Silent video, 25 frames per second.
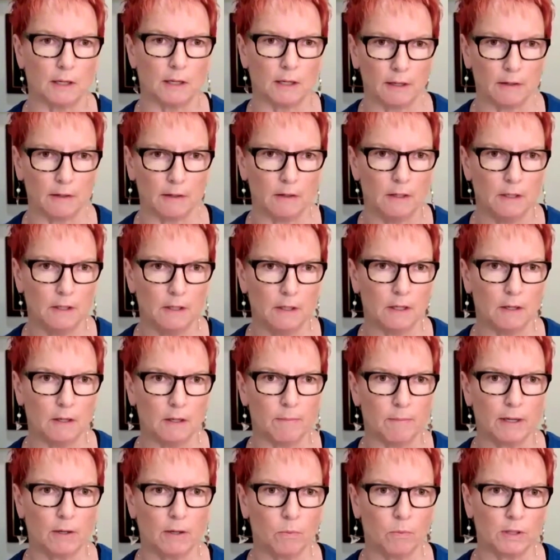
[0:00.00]
lot
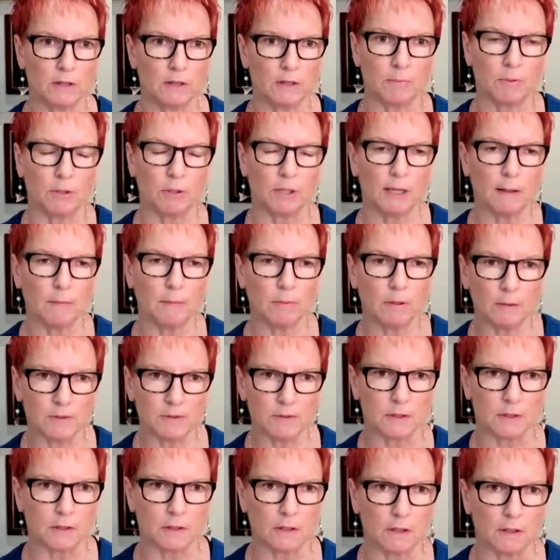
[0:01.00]
about what the
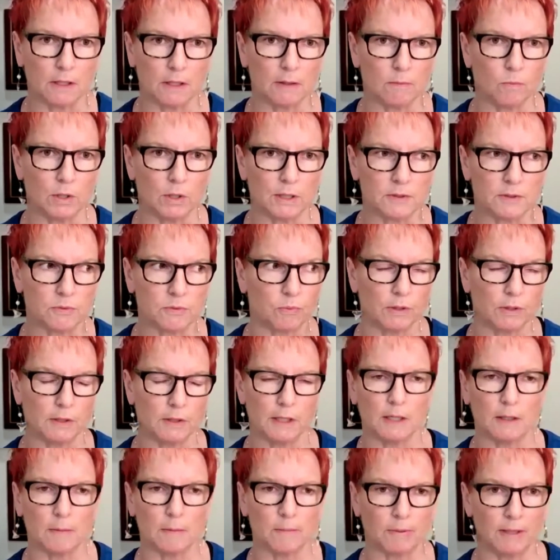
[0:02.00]
problems are and what's
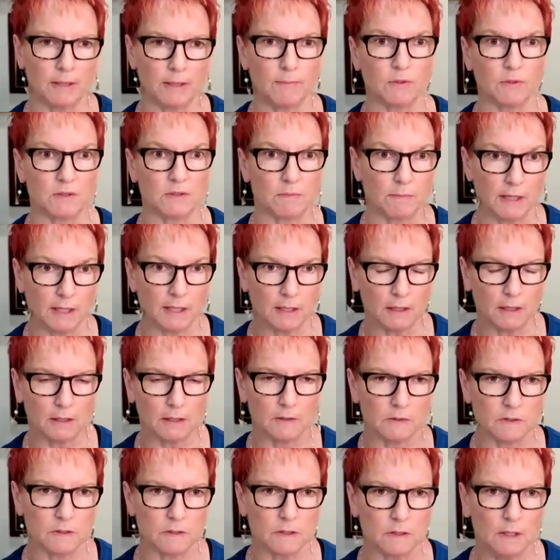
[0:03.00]
really on people's
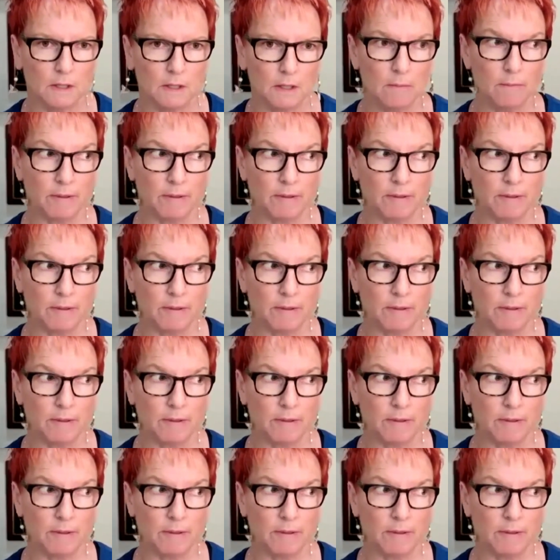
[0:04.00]
minds